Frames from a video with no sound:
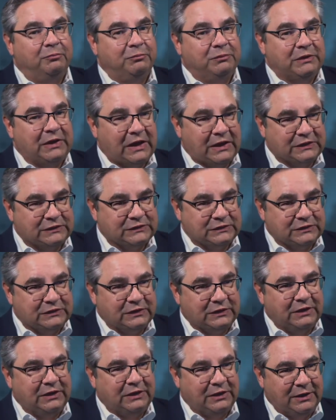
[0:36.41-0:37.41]
test
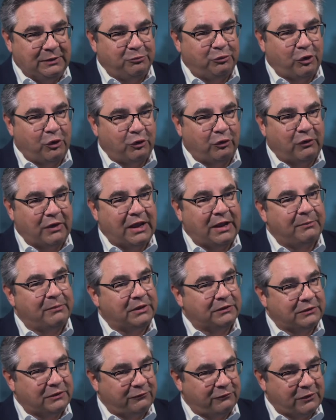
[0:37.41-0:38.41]
a program
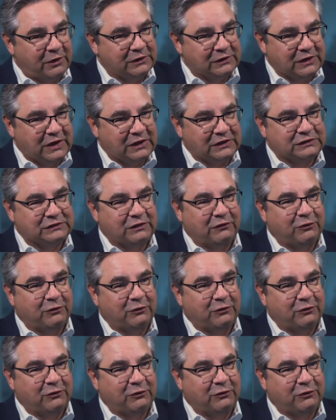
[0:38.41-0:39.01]
at the front desk